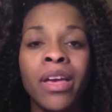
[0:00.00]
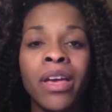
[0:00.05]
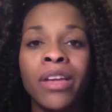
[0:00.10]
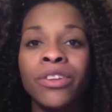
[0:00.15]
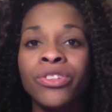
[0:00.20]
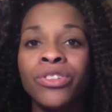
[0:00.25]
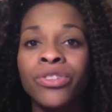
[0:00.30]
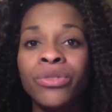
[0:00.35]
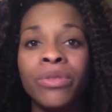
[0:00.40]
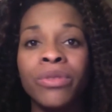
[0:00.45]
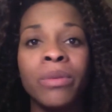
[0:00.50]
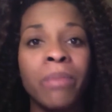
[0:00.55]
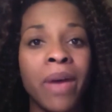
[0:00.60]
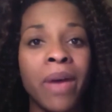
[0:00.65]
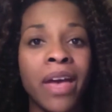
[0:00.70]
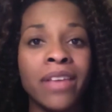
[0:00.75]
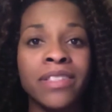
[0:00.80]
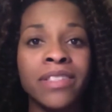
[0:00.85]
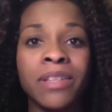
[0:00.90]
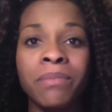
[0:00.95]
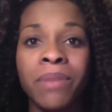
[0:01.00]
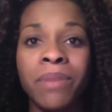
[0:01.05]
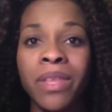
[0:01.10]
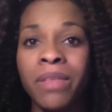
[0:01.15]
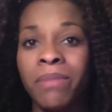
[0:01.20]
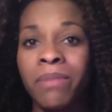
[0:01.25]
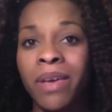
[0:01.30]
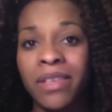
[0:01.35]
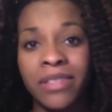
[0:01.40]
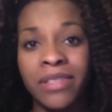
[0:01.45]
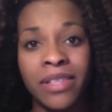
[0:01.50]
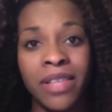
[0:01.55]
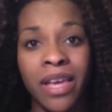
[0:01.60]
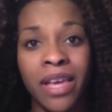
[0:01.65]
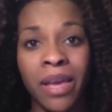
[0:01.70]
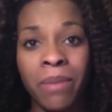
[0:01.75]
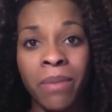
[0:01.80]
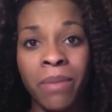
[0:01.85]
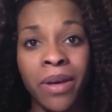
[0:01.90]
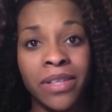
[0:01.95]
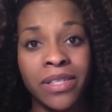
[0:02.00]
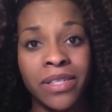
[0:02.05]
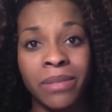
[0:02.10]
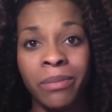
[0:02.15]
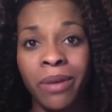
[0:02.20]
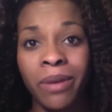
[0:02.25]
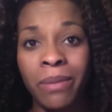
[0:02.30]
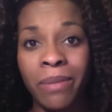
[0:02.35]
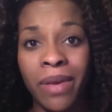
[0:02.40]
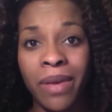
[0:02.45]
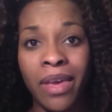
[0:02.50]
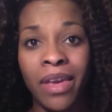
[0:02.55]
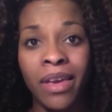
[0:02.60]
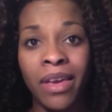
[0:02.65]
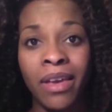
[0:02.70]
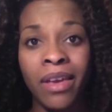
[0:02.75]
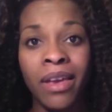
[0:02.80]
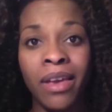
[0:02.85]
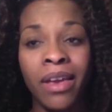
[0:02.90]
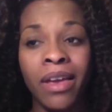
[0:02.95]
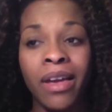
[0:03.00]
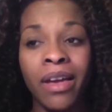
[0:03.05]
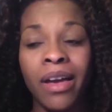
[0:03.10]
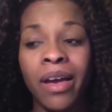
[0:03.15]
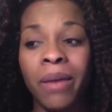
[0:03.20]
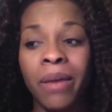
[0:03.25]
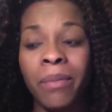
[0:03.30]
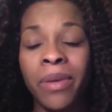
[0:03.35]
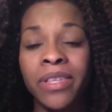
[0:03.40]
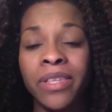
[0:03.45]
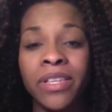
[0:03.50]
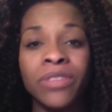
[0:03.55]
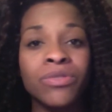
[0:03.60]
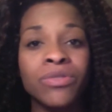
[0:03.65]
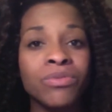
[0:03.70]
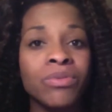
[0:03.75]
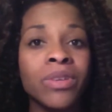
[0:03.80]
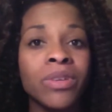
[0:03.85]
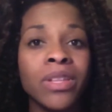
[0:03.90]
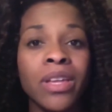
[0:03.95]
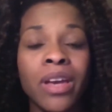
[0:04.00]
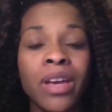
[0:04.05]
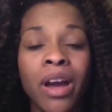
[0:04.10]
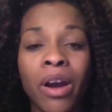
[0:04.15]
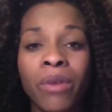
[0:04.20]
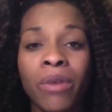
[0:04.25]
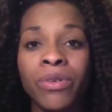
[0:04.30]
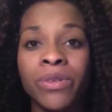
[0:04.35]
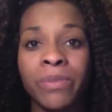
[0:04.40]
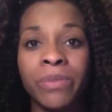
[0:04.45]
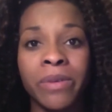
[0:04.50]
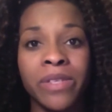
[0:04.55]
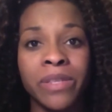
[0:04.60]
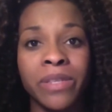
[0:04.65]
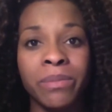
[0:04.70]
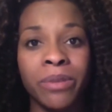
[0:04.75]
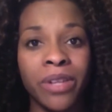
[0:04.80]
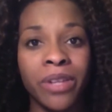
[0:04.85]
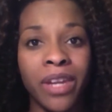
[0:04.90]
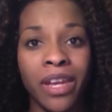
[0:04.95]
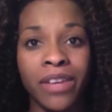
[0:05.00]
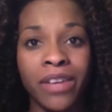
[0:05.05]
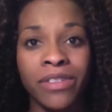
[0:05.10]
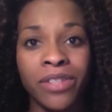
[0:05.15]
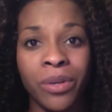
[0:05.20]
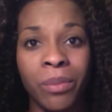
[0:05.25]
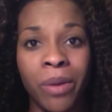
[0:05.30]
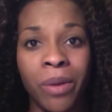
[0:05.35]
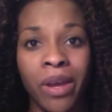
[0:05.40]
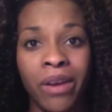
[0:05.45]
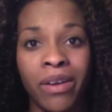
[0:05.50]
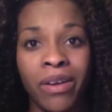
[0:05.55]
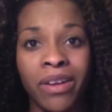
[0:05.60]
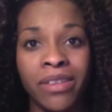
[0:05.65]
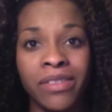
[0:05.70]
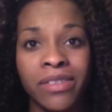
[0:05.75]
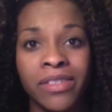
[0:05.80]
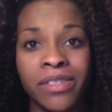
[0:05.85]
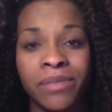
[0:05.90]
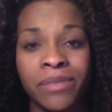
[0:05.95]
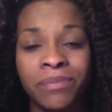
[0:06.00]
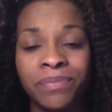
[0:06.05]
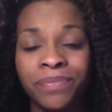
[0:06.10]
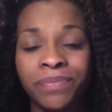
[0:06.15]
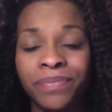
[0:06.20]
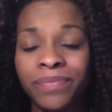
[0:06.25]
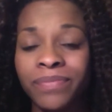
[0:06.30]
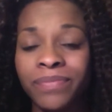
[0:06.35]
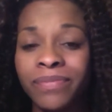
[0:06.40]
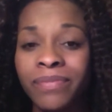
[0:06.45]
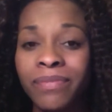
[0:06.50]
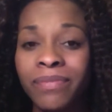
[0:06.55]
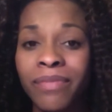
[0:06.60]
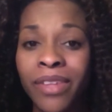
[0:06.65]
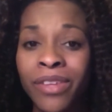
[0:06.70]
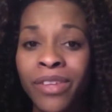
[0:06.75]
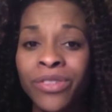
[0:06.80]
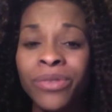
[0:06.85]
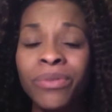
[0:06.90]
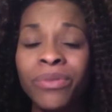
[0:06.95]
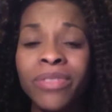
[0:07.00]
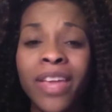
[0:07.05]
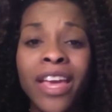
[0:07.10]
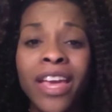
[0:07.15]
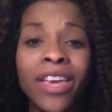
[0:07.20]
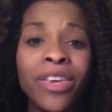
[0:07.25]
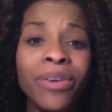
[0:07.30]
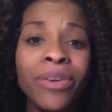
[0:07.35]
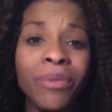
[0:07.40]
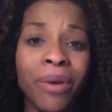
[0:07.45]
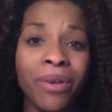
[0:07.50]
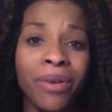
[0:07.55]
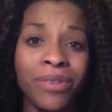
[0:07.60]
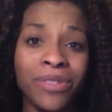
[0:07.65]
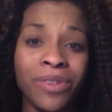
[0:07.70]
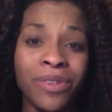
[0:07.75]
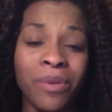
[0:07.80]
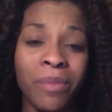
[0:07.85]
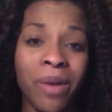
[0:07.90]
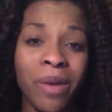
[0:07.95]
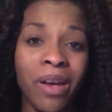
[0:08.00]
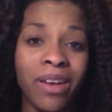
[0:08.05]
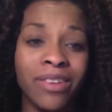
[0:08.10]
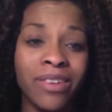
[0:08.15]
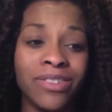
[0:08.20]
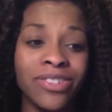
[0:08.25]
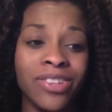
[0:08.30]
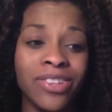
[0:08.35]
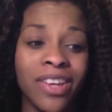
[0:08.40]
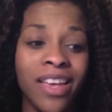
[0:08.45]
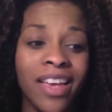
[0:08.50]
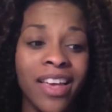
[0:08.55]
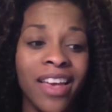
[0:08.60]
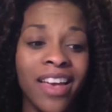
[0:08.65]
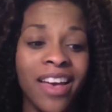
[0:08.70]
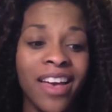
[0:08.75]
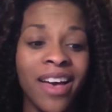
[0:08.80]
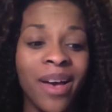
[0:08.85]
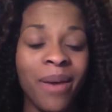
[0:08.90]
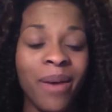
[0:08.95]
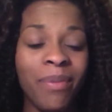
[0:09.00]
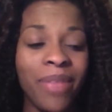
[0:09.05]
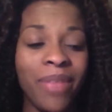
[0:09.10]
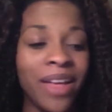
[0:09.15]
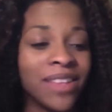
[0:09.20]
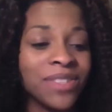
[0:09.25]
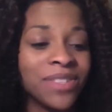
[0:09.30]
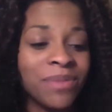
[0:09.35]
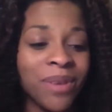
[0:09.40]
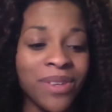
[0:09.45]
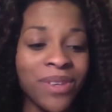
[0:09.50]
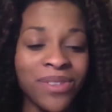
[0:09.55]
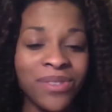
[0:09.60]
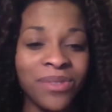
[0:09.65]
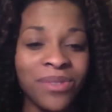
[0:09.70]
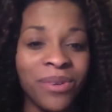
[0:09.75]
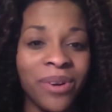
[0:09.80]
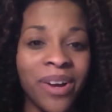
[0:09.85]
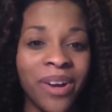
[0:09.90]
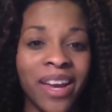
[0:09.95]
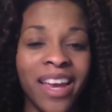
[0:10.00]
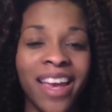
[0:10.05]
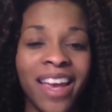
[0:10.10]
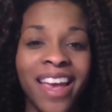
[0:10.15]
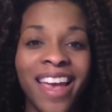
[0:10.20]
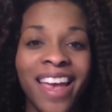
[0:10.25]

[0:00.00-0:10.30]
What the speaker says: do the best and be the best that they can possibly be. Because that's really our responsibility as their parents. So thank you all so much. That's my story